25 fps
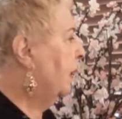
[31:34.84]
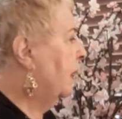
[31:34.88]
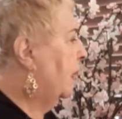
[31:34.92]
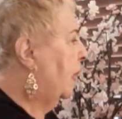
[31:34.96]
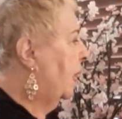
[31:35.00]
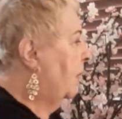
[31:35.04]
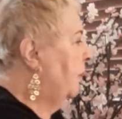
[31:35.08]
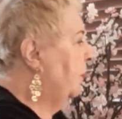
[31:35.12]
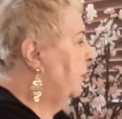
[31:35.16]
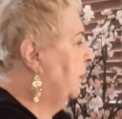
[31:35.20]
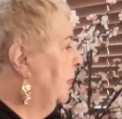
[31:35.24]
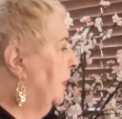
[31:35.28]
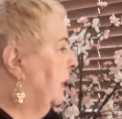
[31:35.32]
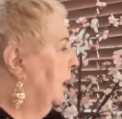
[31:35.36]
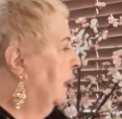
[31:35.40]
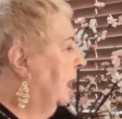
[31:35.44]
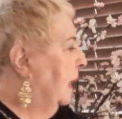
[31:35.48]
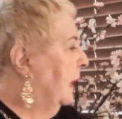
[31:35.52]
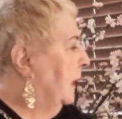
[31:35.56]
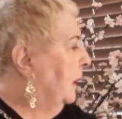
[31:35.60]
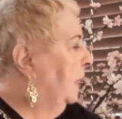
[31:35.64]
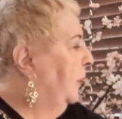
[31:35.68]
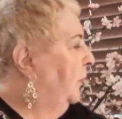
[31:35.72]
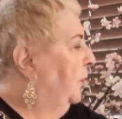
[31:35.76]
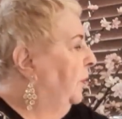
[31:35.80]
I
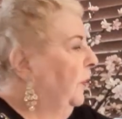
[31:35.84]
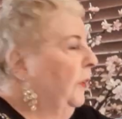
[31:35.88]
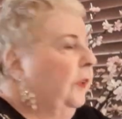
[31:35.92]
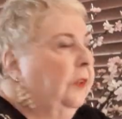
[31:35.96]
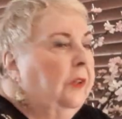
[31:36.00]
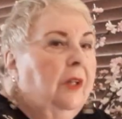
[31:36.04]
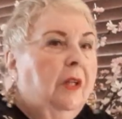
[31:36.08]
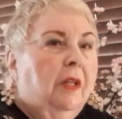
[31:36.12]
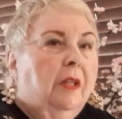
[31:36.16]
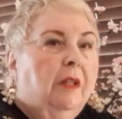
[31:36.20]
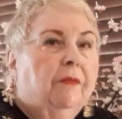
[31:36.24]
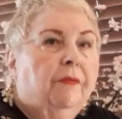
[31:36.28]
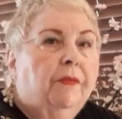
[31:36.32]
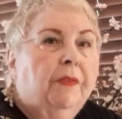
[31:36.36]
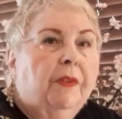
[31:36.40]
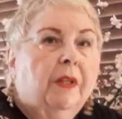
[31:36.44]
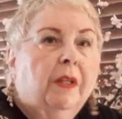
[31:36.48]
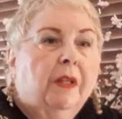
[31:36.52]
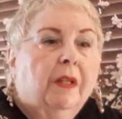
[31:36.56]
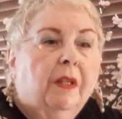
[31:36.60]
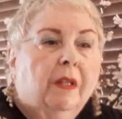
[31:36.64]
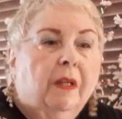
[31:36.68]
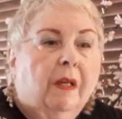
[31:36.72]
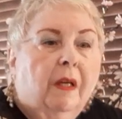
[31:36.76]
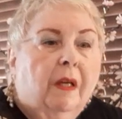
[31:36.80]
realize for a lot of
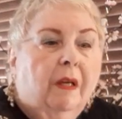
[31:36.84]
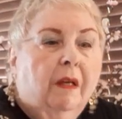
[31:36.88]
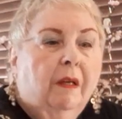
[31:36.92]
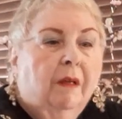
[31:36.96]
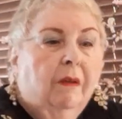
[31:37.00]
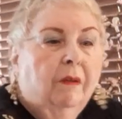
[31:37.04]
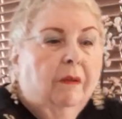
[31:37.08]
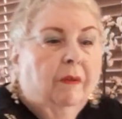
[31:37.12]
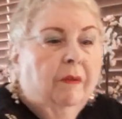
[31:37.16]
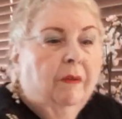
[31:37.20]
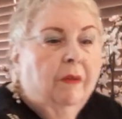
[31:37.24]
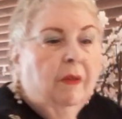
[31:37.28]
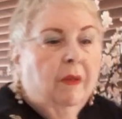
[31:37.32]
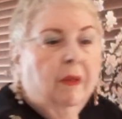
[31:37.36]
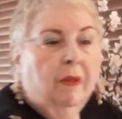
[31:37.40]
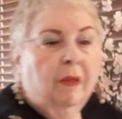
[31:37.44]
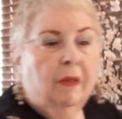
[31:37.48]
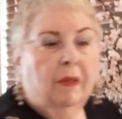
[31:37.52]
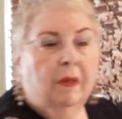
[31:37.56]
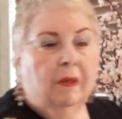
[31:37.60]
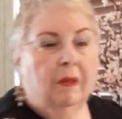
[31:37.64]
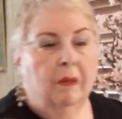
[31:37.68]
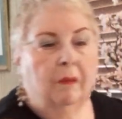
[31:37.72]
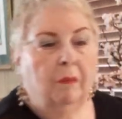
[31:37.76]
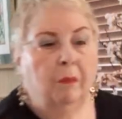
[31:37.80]
the
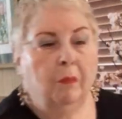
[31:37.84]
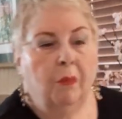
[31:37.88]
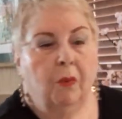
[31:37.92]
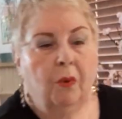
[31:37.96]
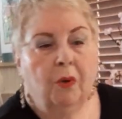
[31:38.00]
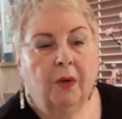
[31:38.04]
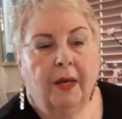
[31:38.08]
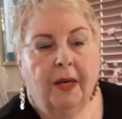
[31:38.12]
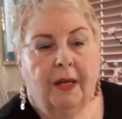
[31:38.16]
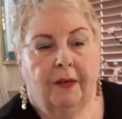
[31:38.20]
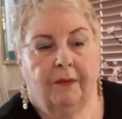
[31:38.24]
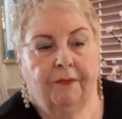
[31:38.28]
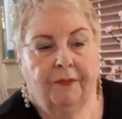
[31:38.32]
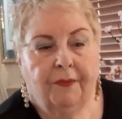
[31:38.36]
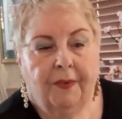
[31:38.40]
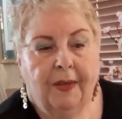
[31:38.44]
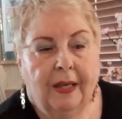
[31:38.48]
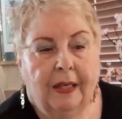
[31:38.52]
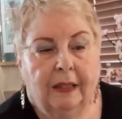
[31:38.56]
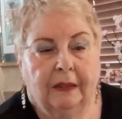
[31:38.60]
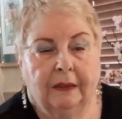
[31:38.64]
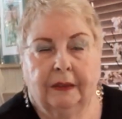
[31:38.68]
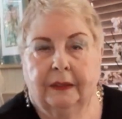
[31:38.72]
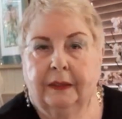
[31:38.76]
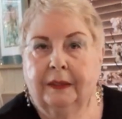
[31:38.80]
more
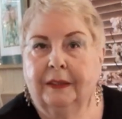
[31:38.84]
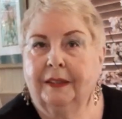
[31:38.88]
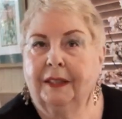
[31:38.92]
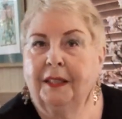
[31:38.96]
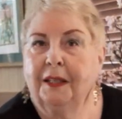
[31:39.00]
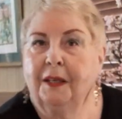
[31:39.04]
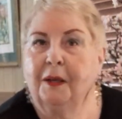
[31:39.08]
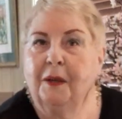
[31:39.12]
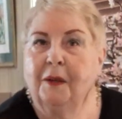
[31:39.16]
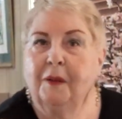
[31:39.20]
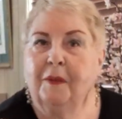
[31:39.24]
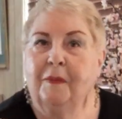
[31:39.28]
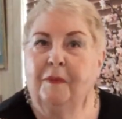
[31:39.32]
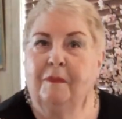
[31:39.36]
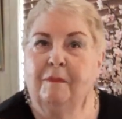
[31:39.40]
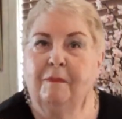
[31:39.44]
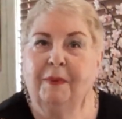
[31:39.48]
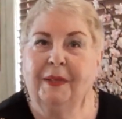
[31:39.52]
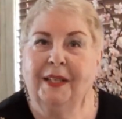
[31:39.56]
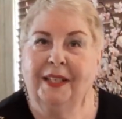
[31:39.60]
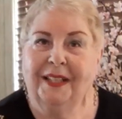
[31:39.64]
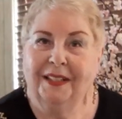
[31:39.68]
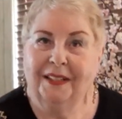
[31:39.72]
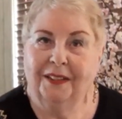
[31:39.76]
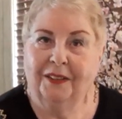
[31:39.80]
advanced
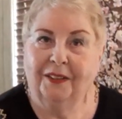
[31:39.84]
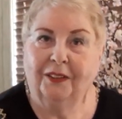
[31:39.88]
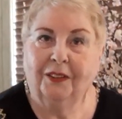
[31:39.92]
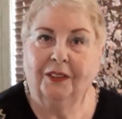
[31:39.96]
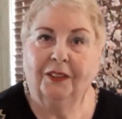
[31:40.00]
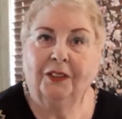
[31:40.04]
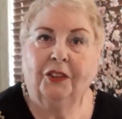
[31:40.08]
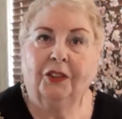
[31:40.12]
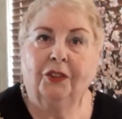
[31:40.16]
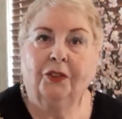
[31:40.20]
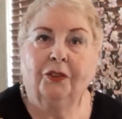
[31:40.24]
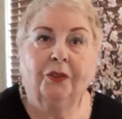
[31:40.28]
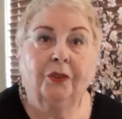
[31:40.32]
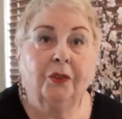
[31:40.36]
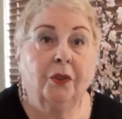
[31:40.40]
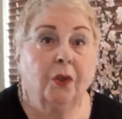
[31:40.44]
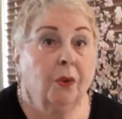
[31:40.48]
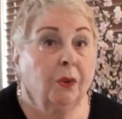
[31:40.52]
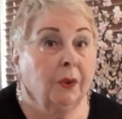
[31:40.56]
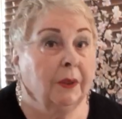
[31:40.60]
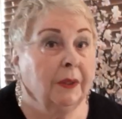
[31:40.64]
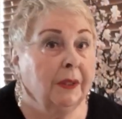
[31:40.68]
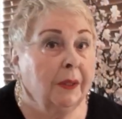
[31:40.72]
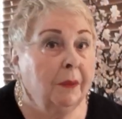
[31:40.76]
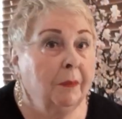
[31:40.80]
beginners, you
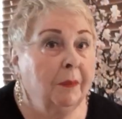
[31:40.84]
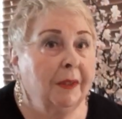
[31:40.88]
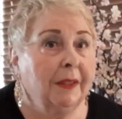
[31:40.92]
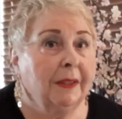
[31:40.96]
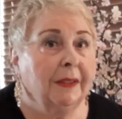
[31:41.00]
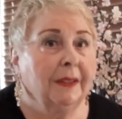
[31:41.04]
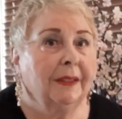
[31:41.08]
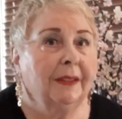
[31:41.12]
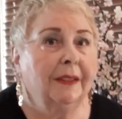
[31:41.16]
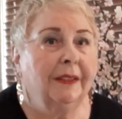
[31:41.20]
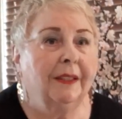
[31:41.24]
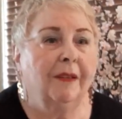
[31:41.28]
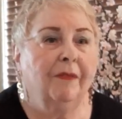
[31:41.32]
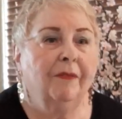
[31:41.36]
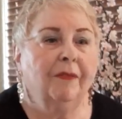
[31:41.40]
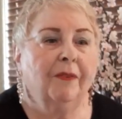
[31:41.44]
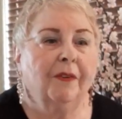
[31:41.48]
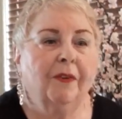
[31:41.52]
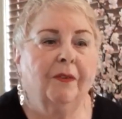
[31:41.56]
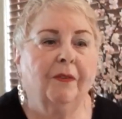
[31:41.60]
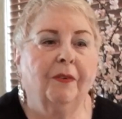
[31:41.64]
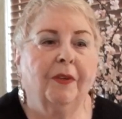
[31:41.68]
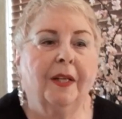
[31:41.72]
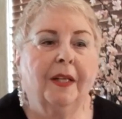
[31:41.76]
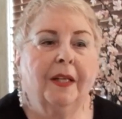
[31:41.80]
know some of this stuff
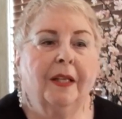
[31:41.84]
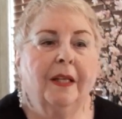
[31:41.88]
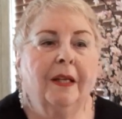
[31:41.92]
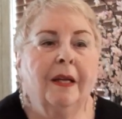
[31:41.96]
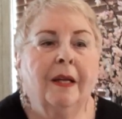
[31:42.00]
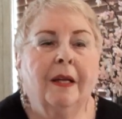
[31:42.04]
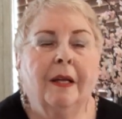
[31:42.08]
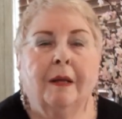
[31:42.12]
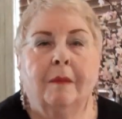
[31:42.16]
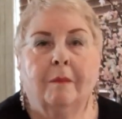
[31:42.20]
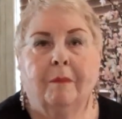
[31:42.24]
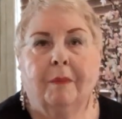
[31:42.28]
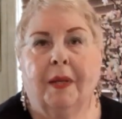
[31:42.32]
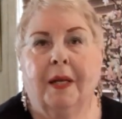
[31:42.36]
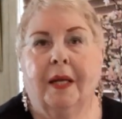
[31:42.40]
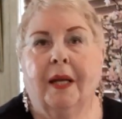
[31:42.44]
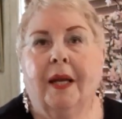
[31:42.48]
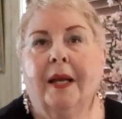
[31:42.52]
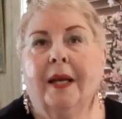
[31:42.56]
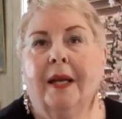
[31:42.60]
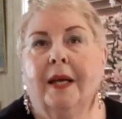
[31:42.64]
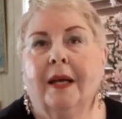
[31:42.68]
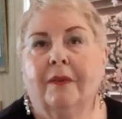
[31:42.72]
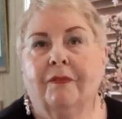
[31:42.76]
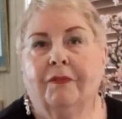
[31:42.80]
already, but
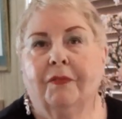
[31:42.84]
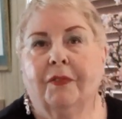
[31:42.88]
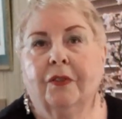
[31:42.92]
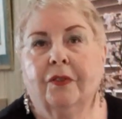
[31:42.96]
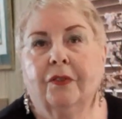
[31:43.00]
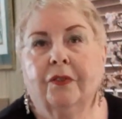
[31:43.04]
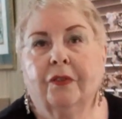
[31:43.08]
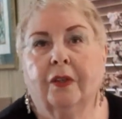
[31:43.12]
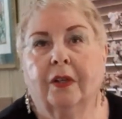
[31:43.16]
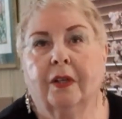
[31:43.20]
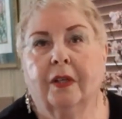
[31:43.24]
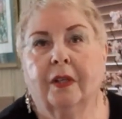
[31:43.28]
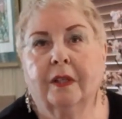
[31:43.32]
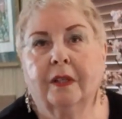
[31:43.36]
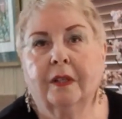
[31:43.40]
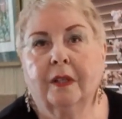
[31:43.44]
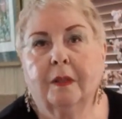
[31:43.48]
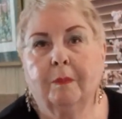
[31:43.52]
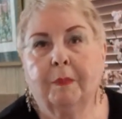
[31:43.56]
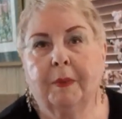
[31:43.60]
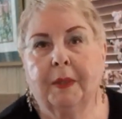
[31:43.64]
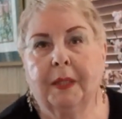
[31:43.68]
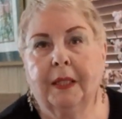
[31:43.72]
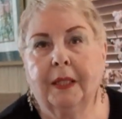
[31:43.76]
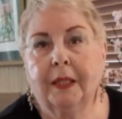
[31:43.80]
I have to start at the
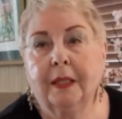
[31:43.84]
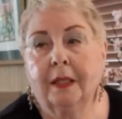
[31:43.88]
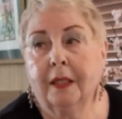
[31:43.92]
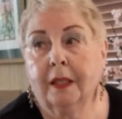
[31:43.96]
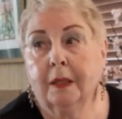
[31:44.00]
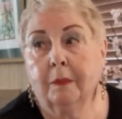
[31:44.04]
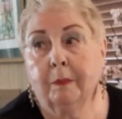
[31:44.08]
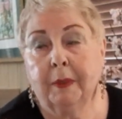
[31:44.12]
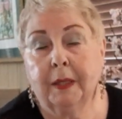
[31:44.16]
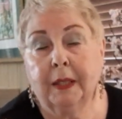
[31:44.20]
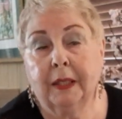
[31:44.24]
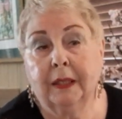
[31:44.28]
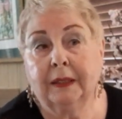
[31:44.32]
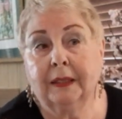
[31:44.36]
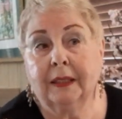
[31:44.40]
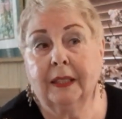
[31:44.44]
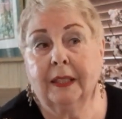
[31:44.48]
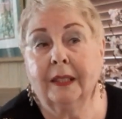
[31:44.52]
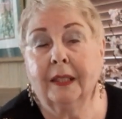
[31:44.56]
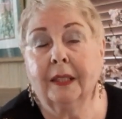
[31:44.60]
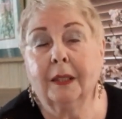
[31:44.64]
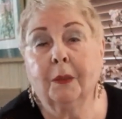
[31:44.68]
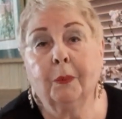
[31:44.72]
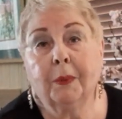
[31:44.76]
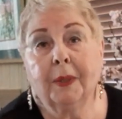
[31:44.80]
beginning because I
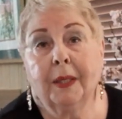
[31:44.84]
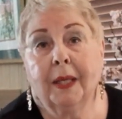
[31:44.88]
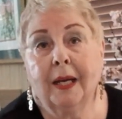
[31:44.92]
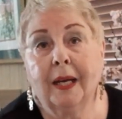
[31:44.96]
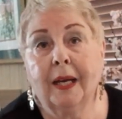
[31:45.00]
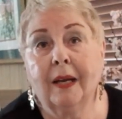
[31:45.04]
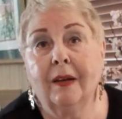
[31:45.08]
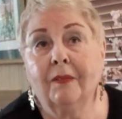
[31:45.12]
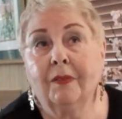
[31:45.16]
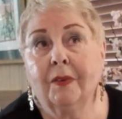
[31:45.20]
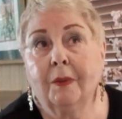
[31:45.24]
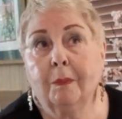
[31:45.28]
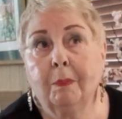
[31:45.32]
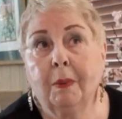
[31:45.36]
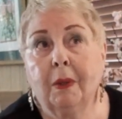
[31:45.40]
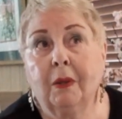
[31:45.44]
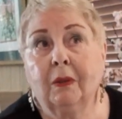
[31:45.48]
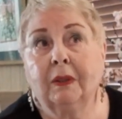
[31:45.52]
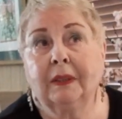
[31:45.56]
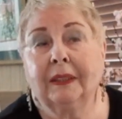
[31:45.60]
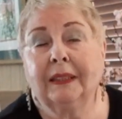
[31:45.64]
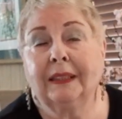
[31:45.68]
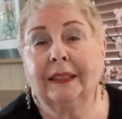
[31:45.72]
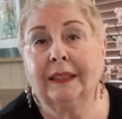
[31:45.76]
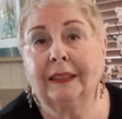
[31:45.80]
think we have
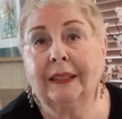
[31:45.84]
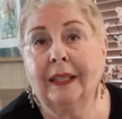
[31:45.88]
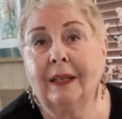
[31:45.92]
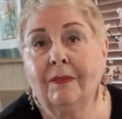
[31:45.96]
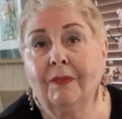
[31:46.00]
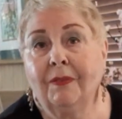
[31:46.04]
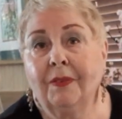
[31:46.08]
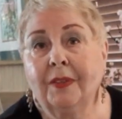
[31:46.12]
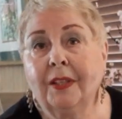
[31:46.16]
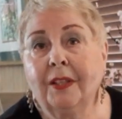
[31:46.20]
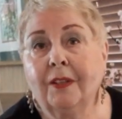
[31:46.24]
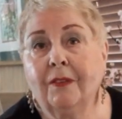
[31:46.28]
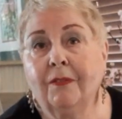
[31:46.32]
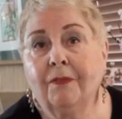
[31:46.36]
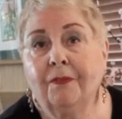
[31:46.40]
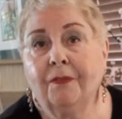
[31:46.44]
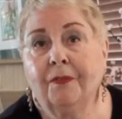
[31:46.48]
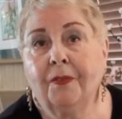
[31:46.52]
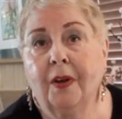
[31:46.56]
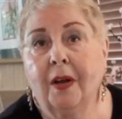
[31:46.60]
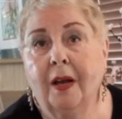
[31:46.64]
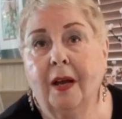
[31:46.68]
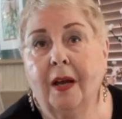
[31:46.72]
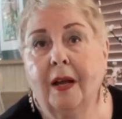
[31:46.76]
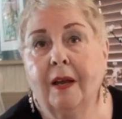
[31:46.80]
about
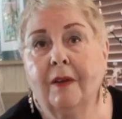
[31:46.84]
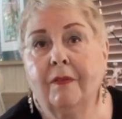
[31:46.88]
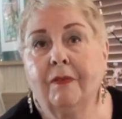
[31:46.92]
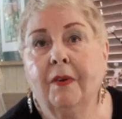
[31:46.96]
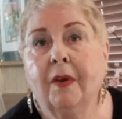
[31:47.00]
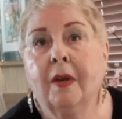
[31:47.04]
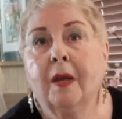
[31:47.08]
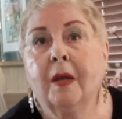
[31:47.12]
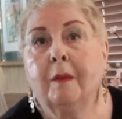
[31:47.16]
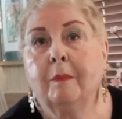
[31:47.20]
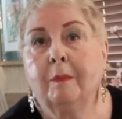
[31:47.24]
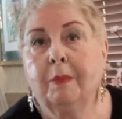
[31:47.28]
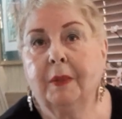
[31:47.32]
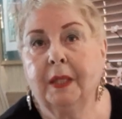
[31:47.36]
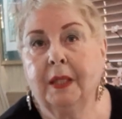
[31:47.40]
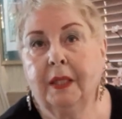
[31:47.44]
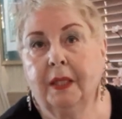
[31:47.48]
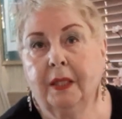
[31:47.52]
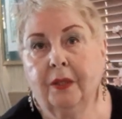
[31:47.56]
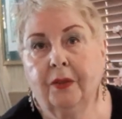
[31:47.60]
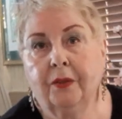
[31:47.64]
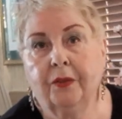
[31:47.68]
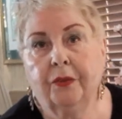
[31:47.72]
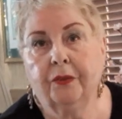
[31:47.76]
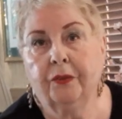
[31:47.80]
75
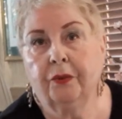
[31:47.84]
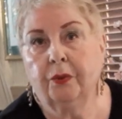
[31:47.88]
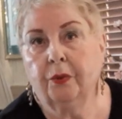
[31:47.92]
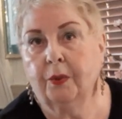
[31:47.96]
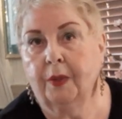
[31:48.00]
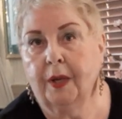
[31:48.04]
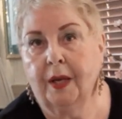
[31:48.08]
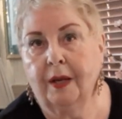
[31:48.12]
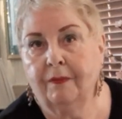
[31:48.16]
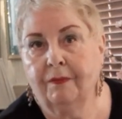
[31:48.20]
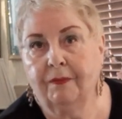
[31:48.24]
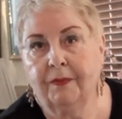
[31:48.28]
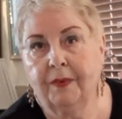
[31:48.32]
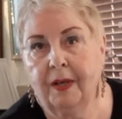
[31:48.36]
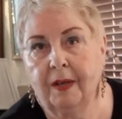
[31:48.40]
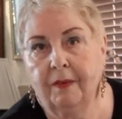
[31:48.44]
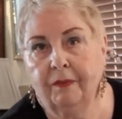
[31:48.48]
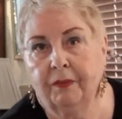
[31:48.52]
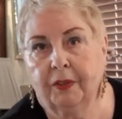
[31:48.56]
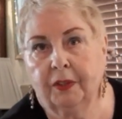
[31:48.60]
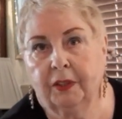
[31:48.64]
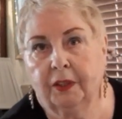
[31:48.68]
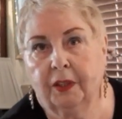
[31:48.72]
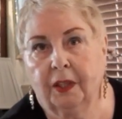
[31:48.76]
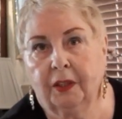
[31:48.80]
beginners who have
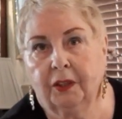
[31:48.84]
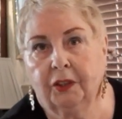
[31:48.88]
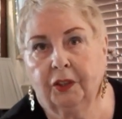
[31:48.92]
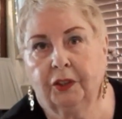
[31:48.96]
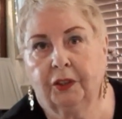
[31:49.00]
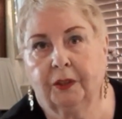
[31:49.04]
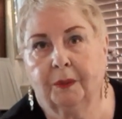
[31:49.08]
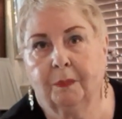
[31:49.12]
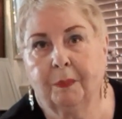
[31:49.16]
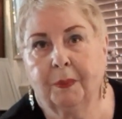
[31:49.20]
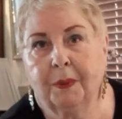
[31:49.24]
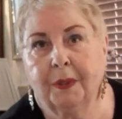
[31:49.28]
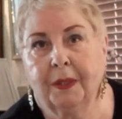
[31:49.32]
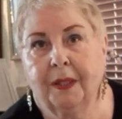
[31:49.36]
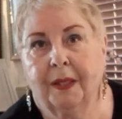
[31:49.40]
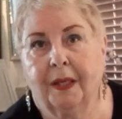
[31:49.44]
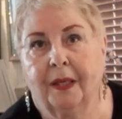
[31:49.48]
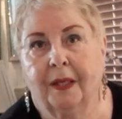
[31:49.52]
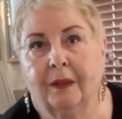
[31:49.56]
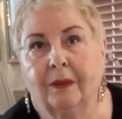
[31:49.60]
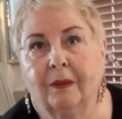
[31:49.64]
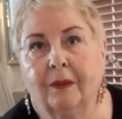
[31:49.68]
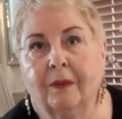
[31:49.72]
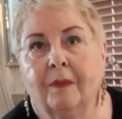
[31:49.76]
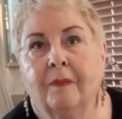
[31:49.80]
never touched a
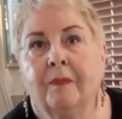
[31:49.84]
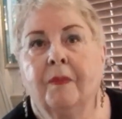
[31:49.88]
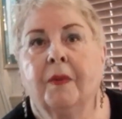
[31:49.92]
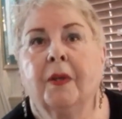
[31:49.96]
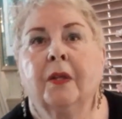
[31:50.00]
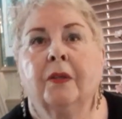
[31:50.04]
piano.